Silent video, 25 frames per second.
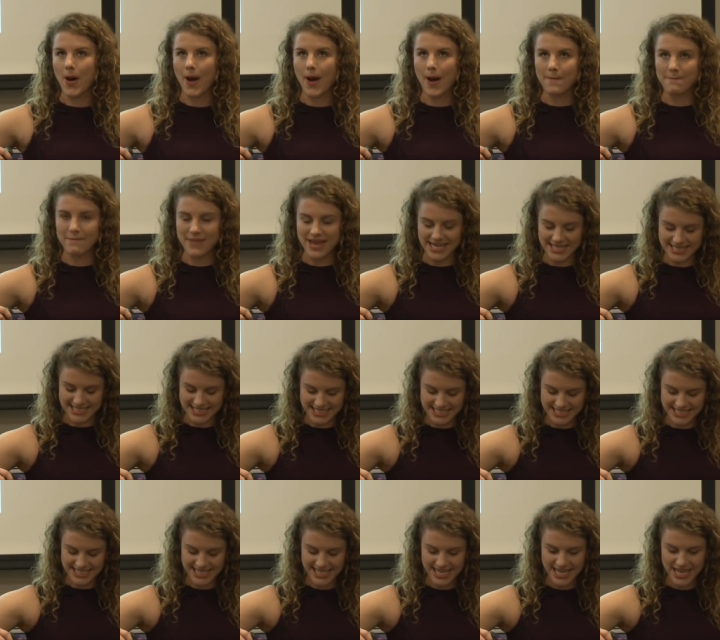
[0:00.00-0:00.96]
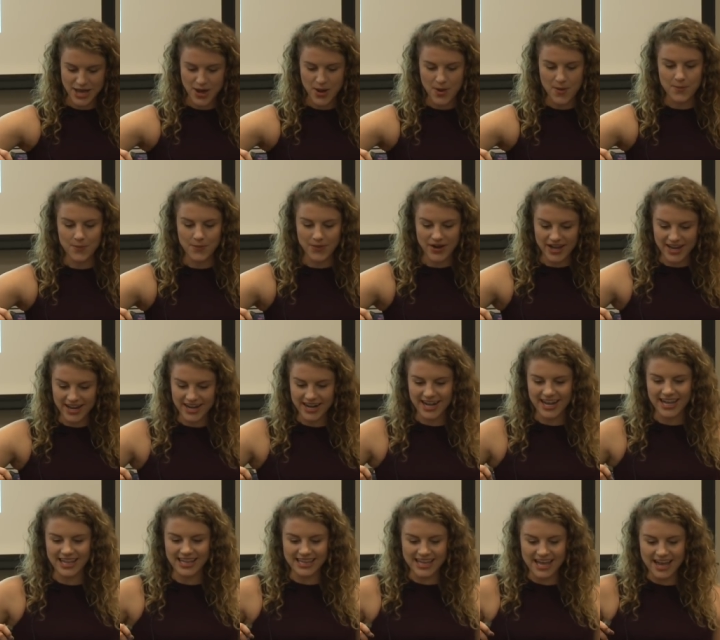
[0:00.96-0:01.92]
amazing, but
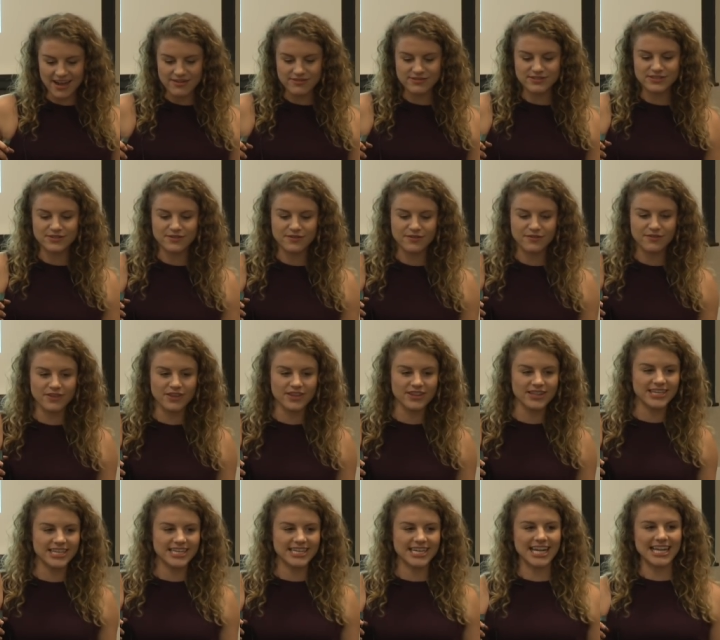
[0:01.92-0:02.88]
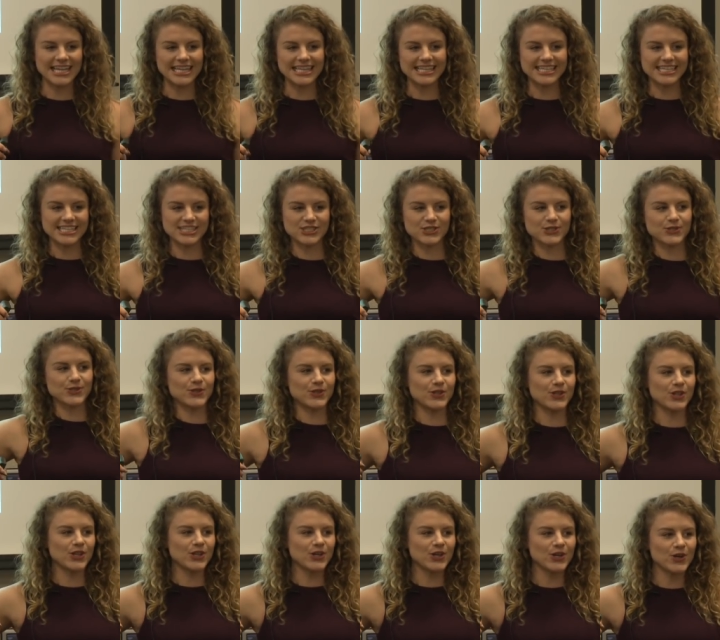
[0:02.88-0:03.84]
I left feeling a
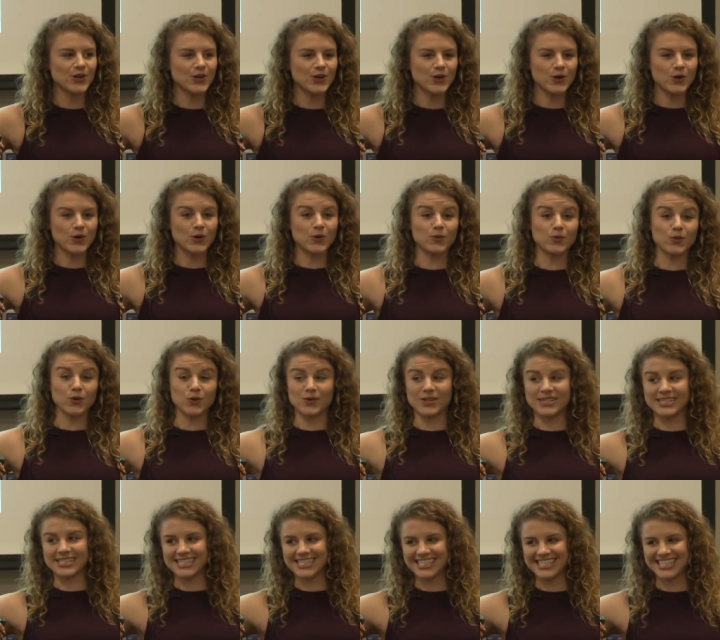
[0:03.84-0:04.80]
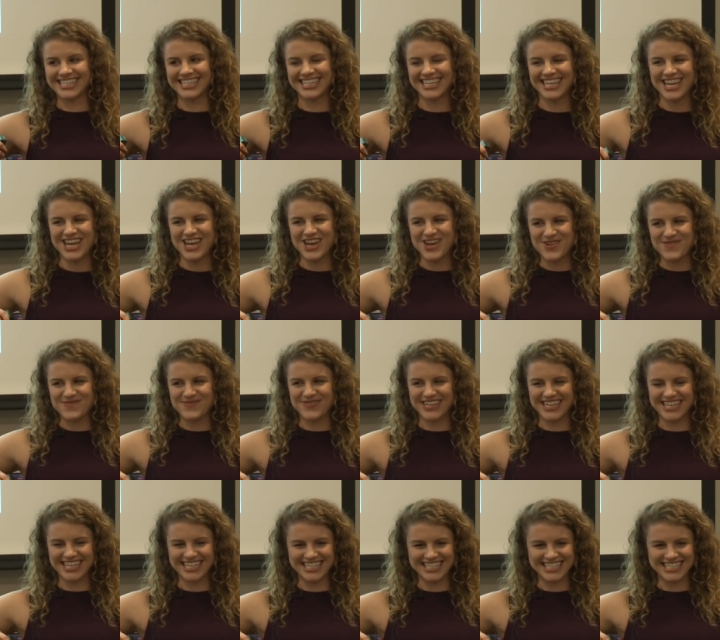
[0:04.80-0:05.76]
little ruined,
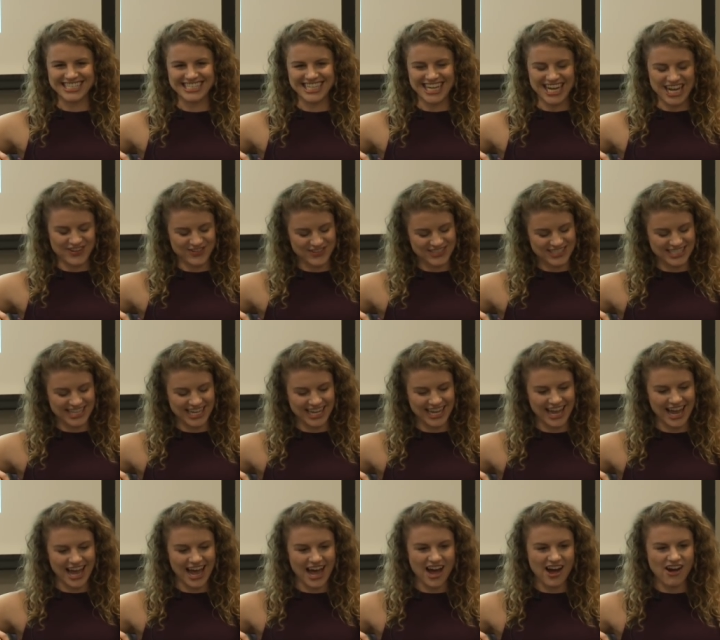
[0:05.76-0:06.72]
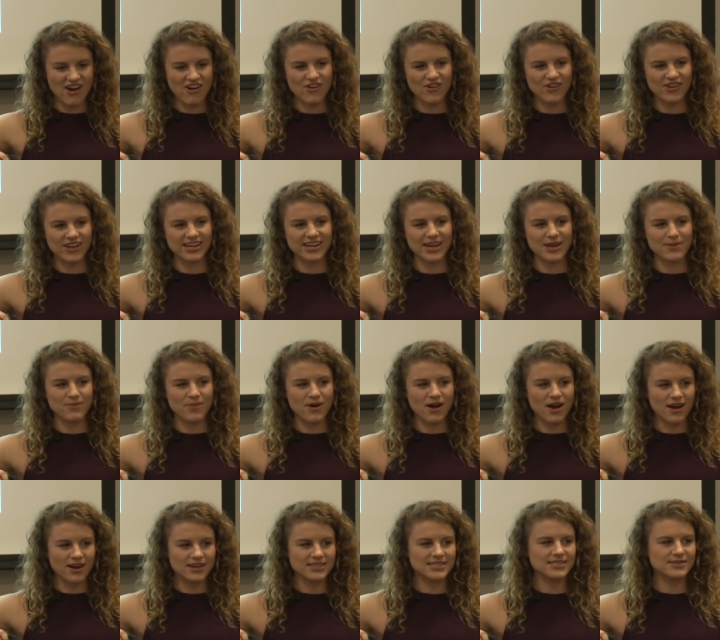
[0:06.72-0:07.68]
because I was like, how can I
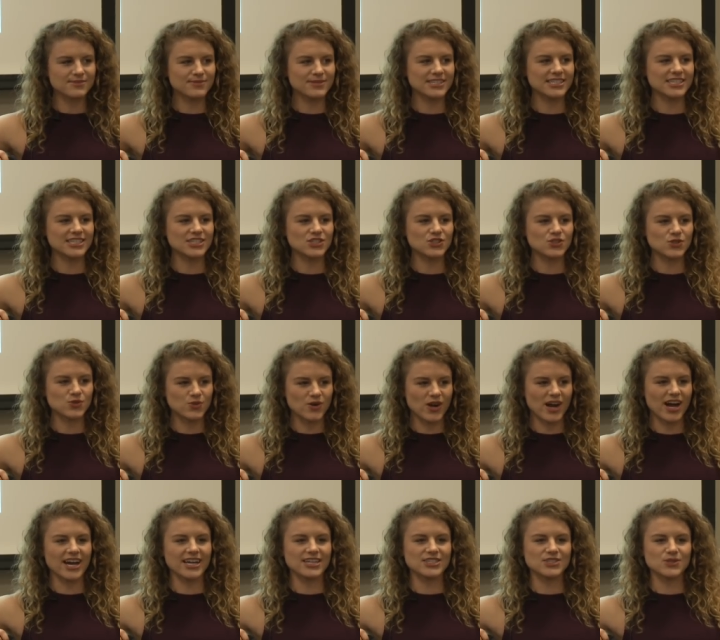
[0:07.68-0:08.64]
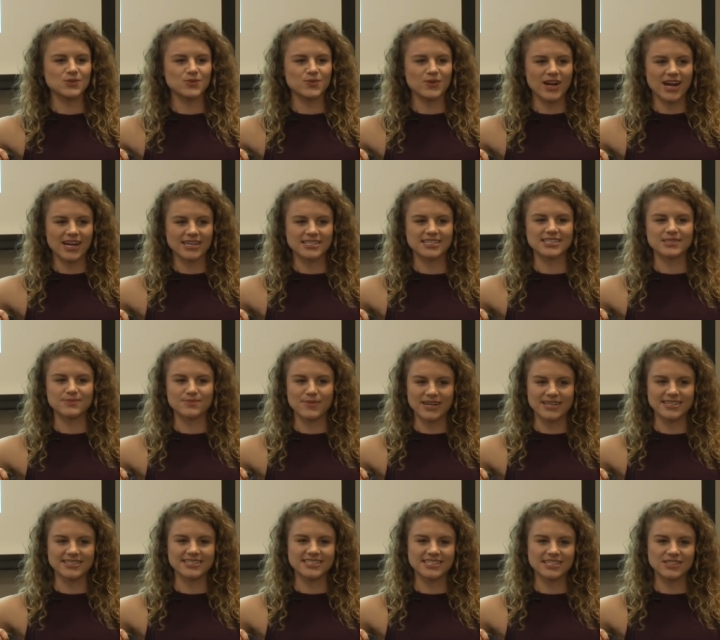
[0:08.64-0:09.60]
possibly try to practice
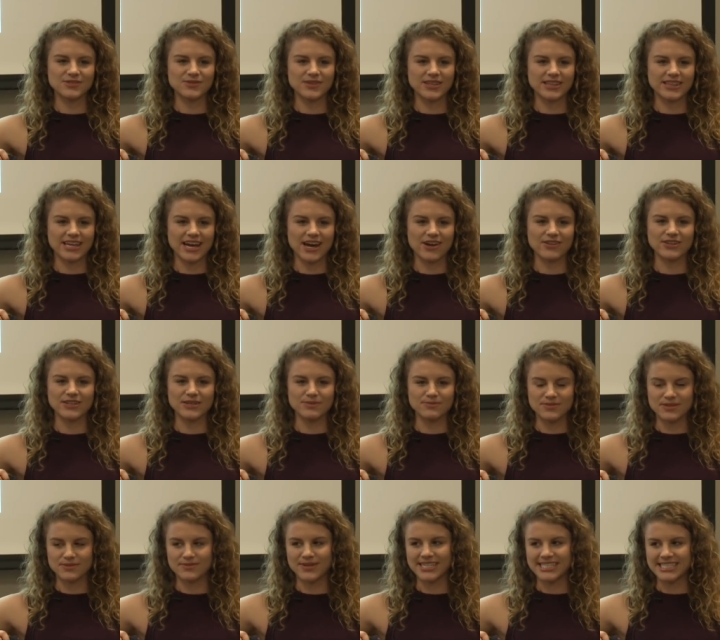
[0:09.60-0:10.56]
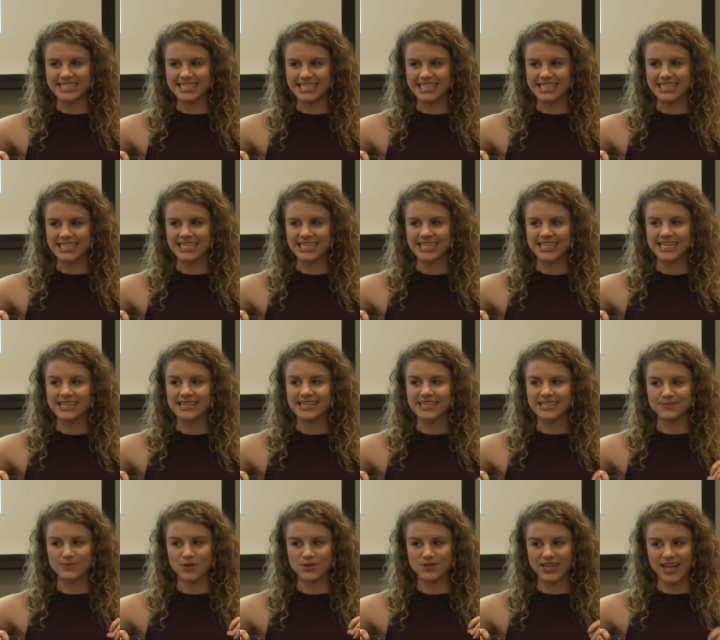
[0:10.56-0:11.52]
medicine without implementing
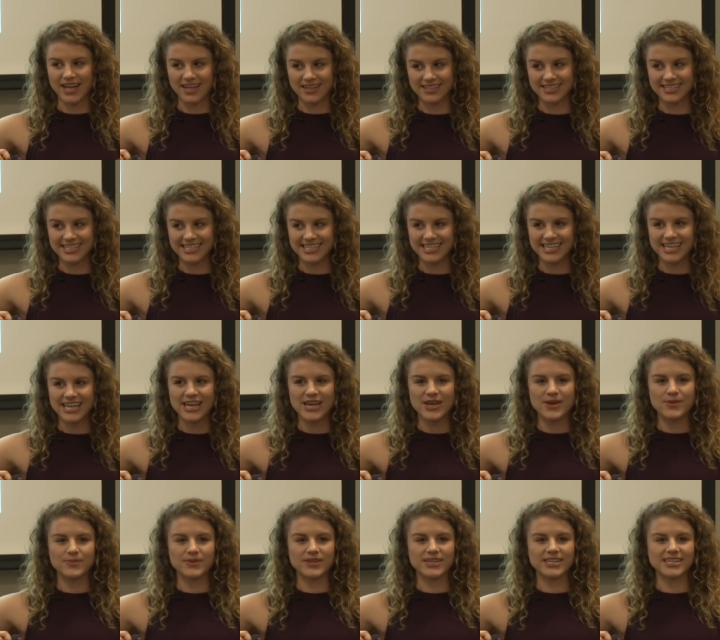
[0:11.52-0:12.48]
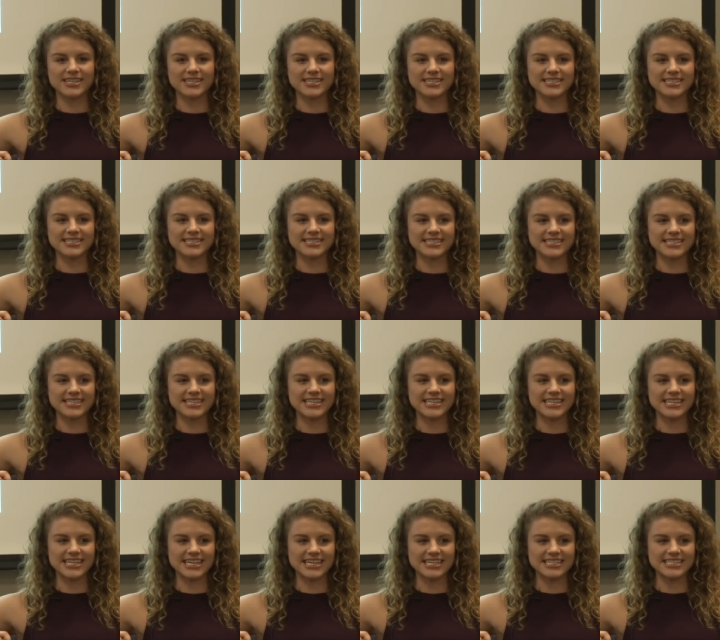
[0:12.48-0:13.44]
this modality? Because
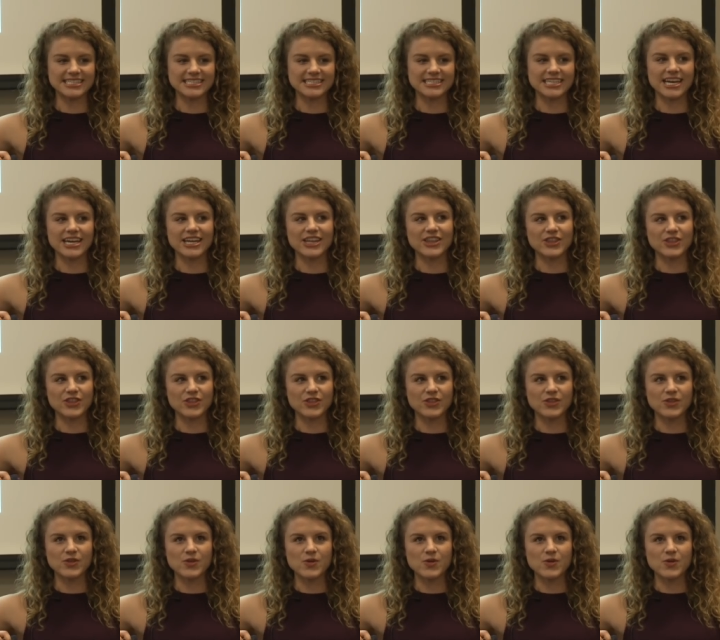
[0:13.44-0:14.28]
it has done